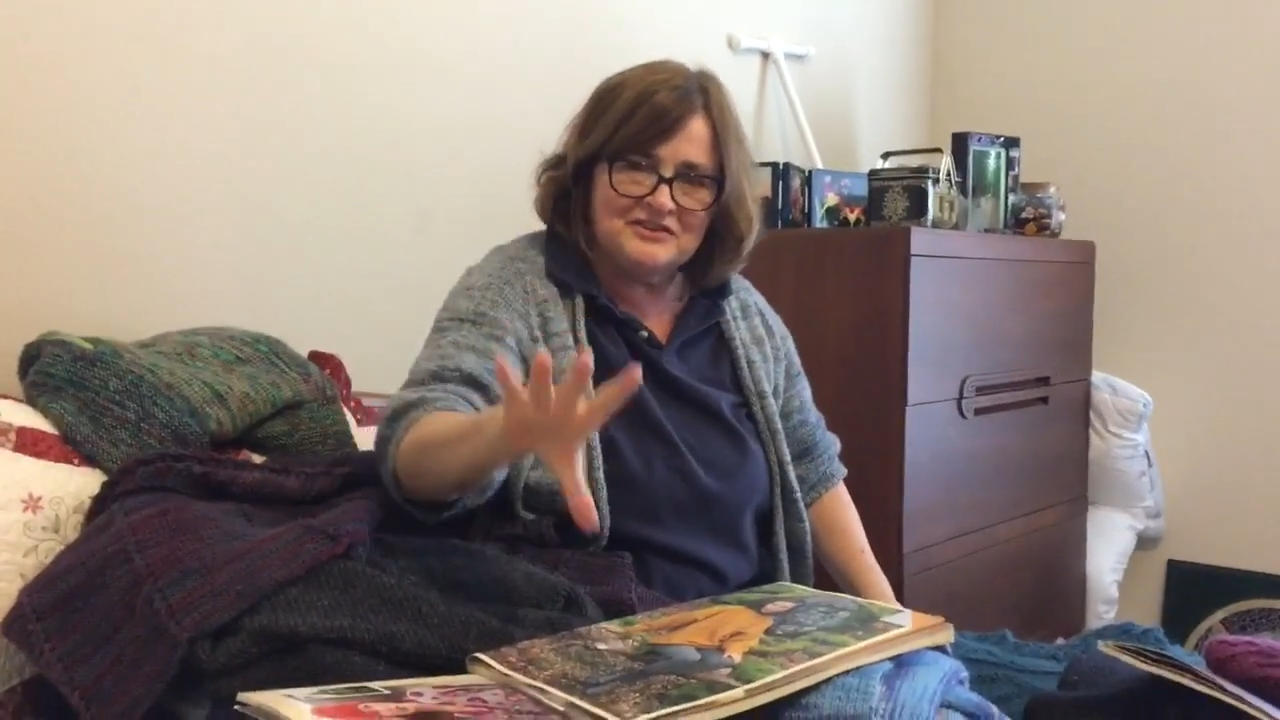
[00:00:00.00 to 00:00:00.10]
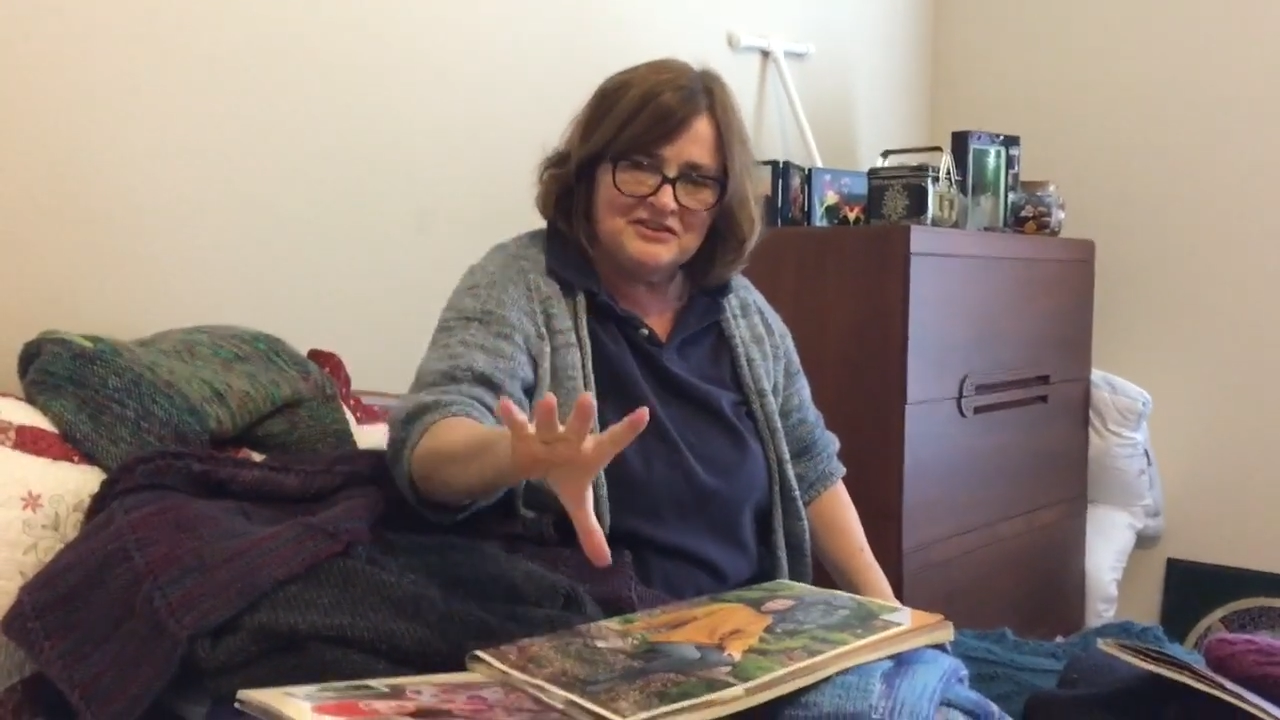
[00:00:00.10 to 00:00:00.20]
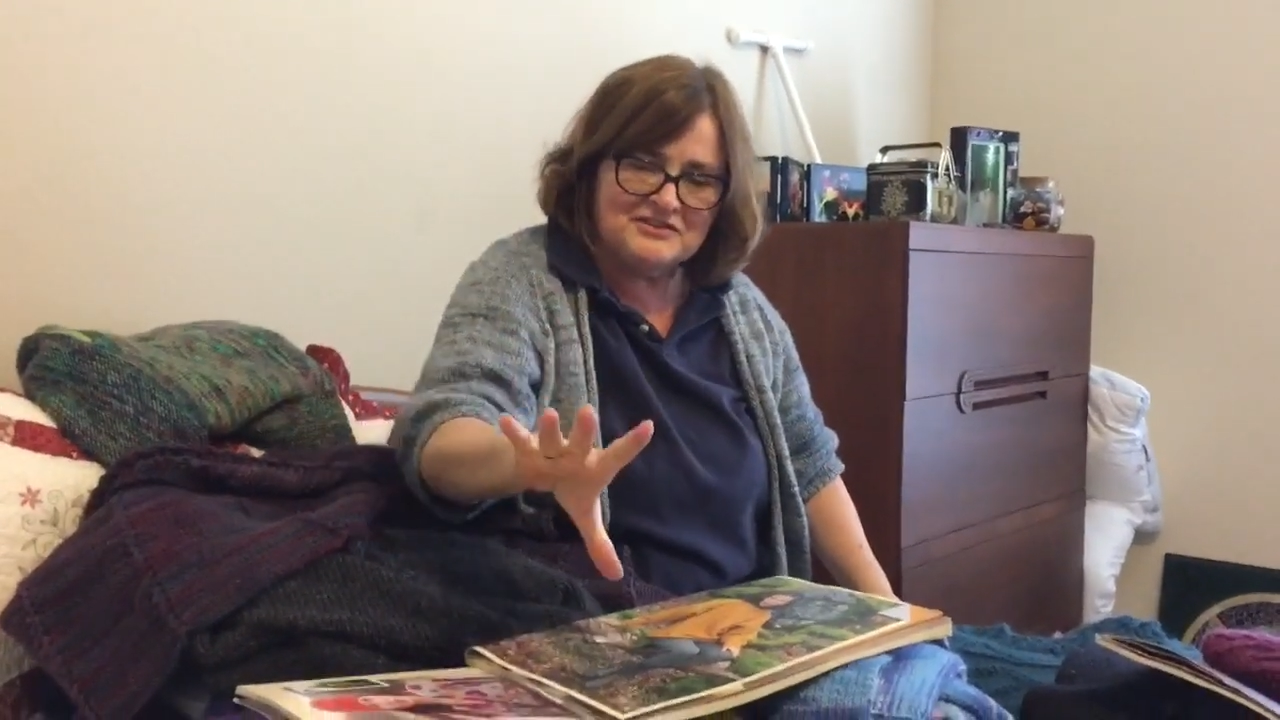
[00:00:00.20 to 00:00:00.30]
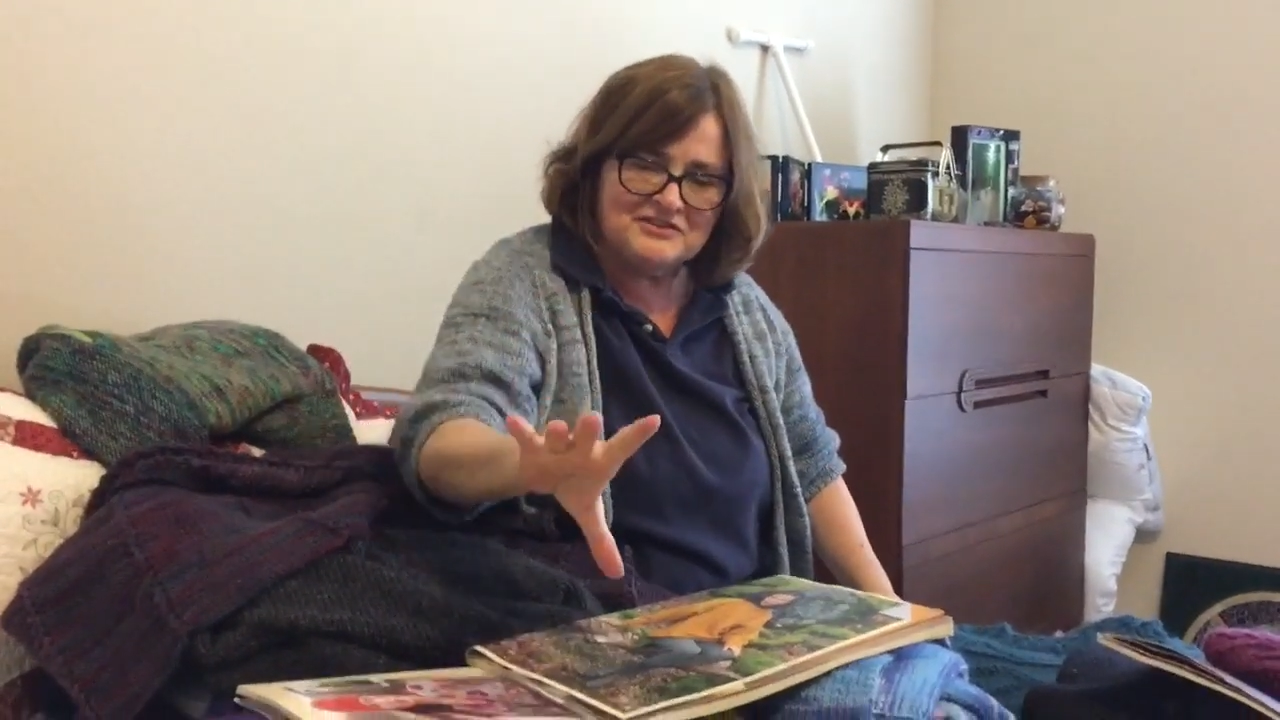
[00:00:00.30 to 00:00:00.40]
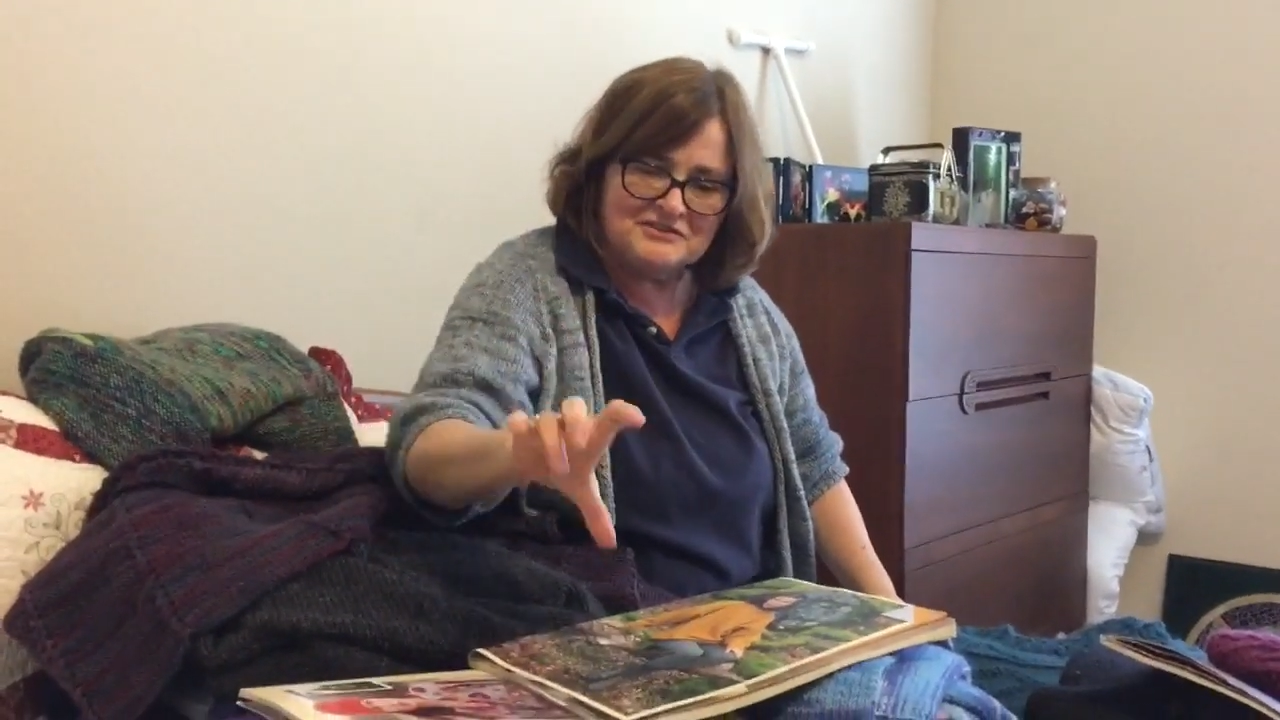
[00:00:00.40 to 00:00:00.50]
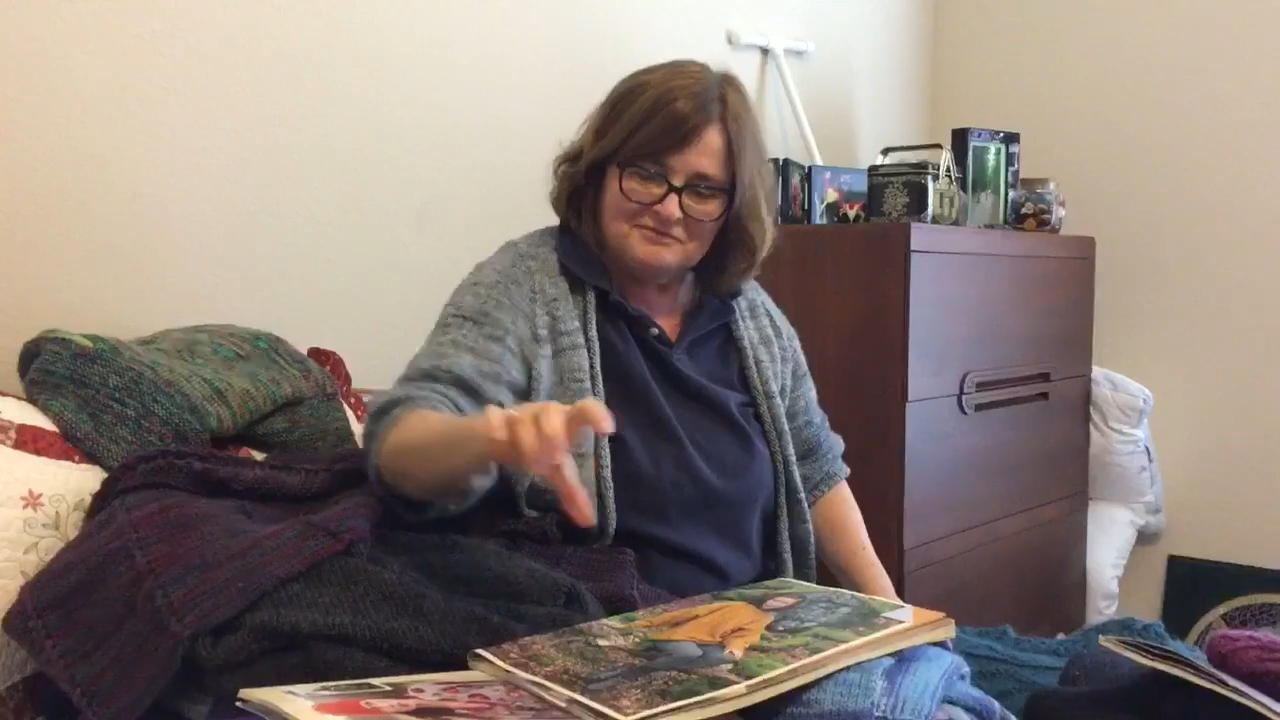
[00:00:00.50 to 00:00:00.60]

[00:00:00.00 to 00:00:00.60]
this